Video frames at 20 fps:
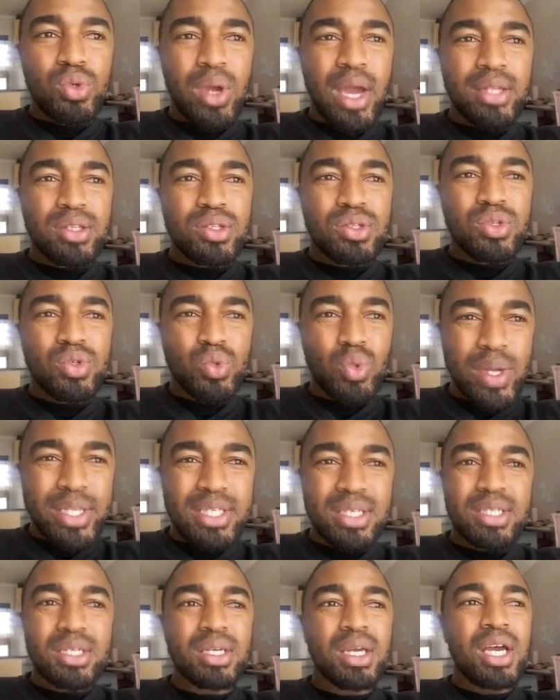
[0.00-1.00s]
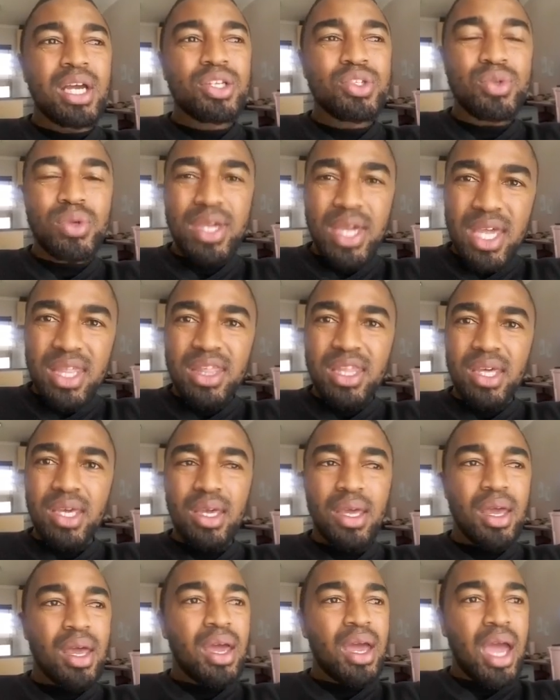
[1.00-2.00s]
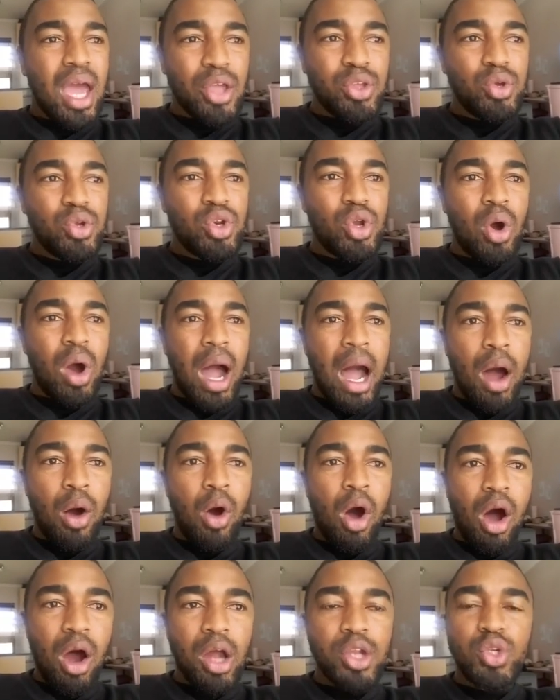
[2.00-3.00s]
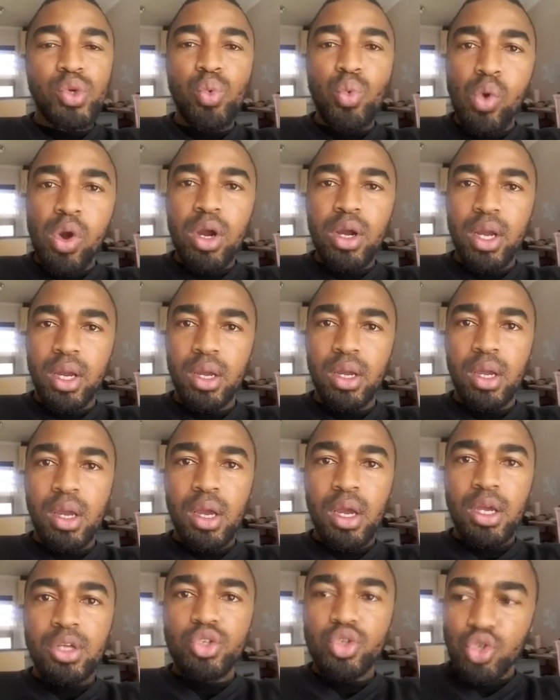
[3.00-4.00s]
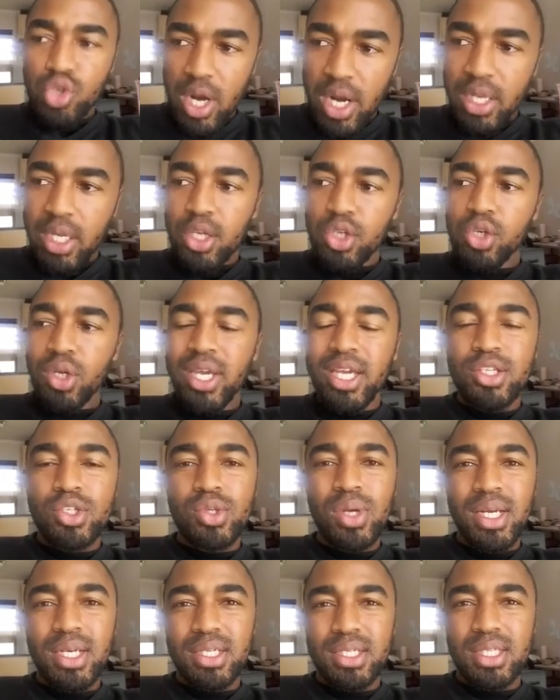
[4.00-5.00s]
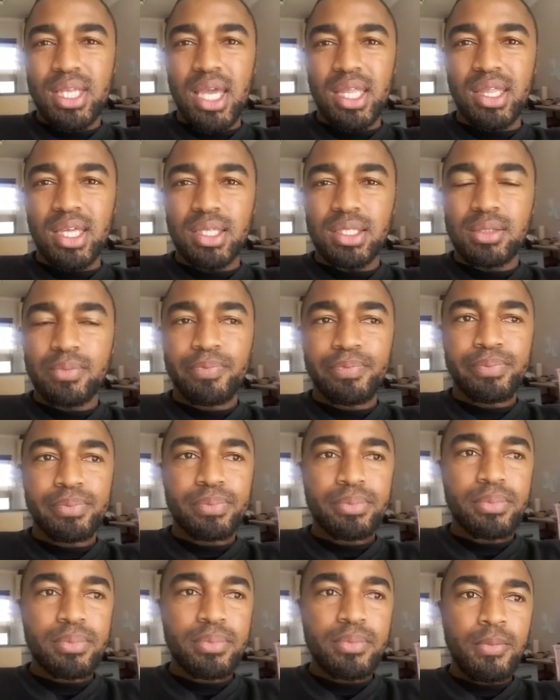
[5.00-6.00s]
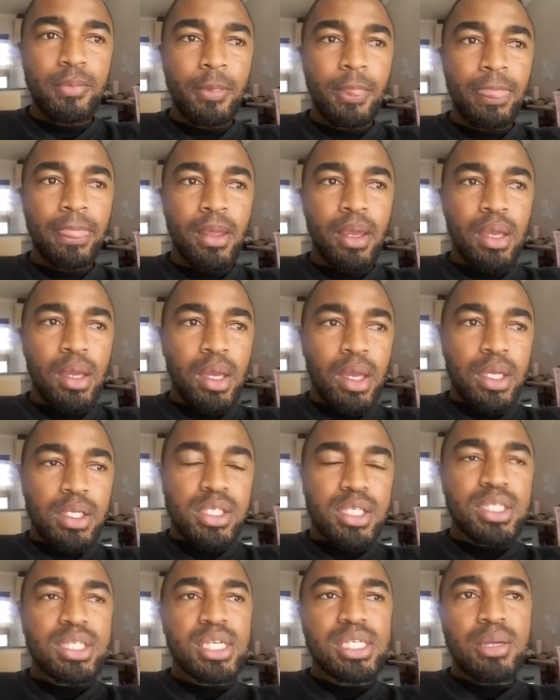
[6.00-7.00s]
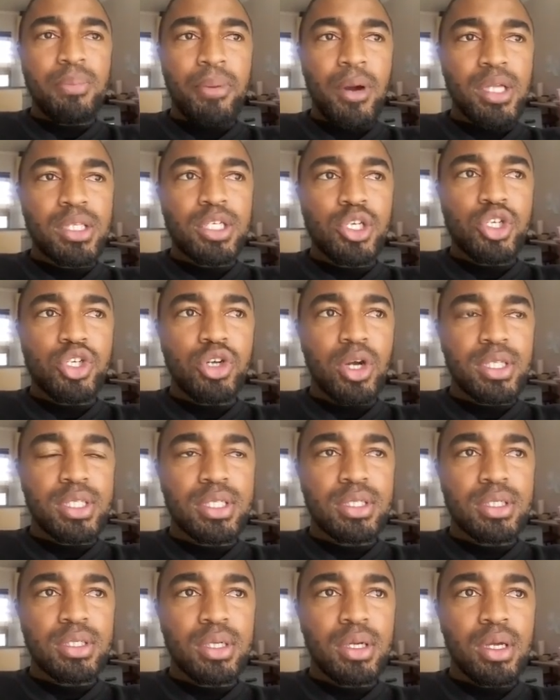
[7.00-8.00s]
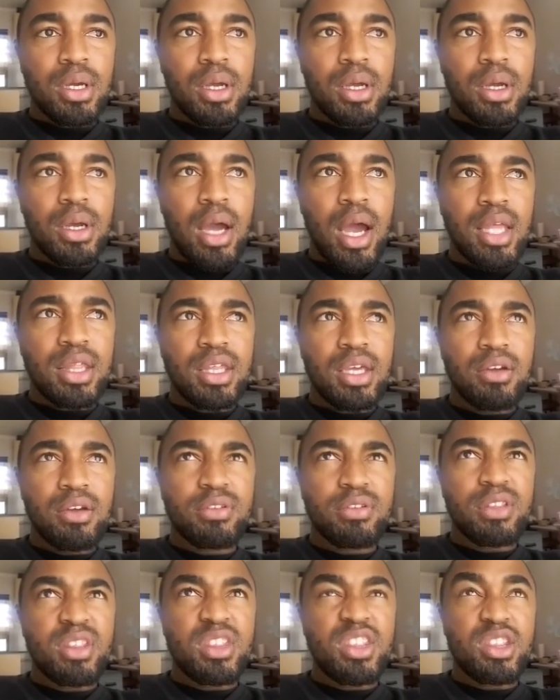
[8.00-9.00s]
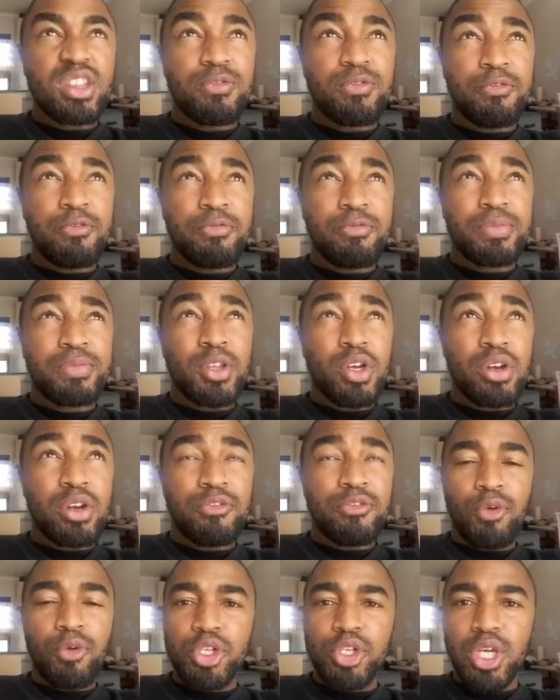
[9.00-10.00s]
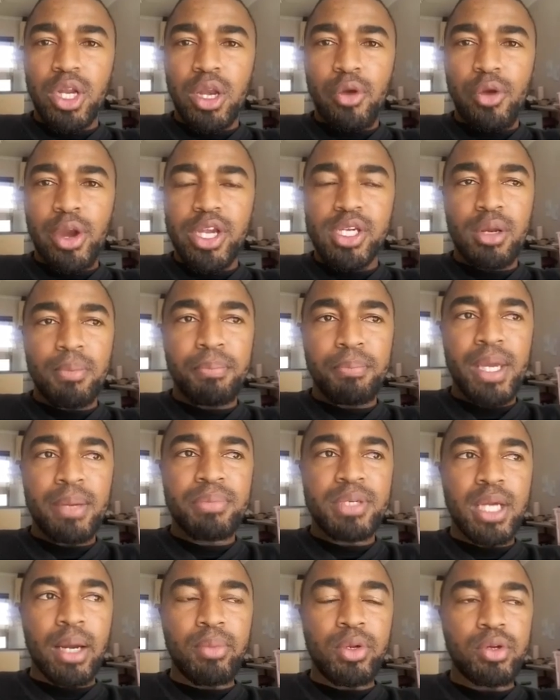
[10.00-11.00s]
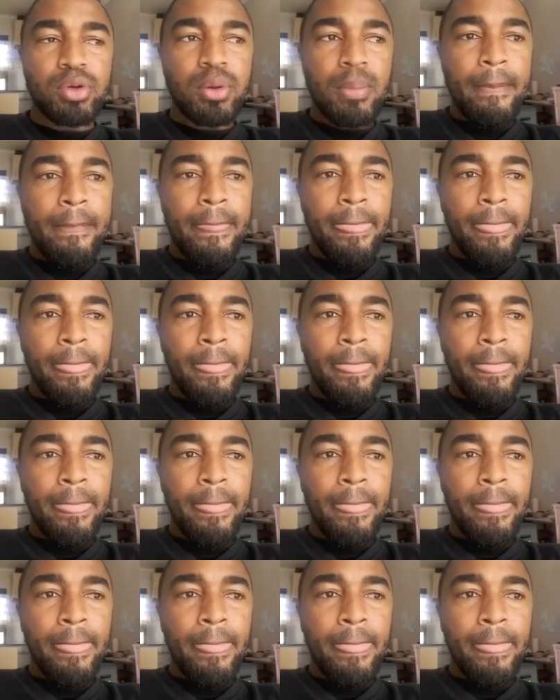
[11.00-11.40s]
had sweated to get there. And you know how hard you work to try and get your kids to understand that. Just as a parting shot, I think third or fourth generation BMW,